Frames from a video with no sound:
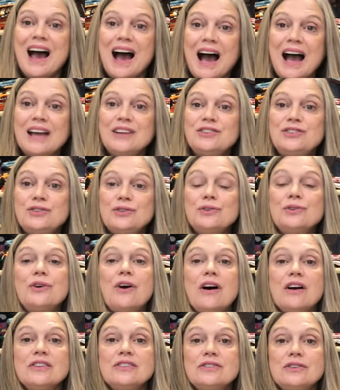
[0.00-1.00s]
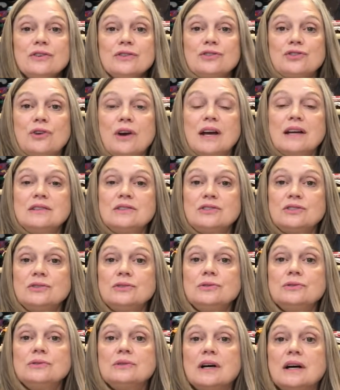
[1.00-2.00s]
I do also try
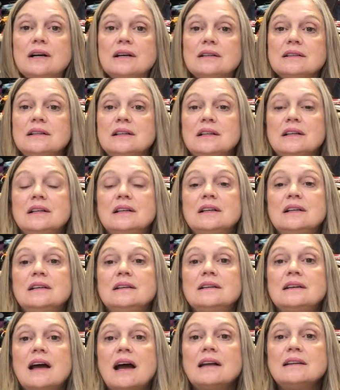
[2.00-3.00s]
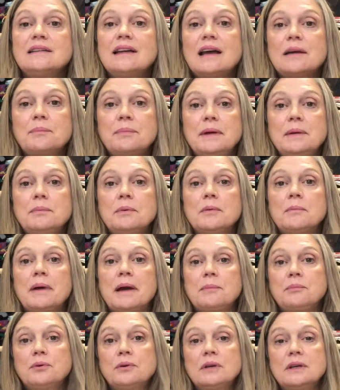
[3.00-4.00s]
to contact people by
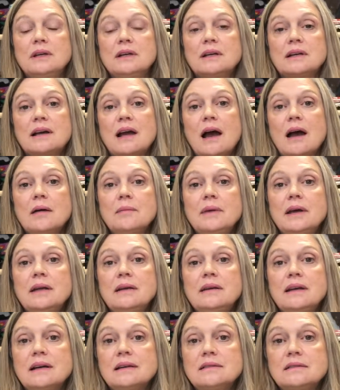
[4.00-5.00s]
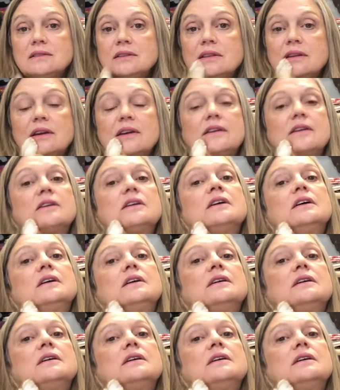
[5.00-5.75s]
putting a comment next to their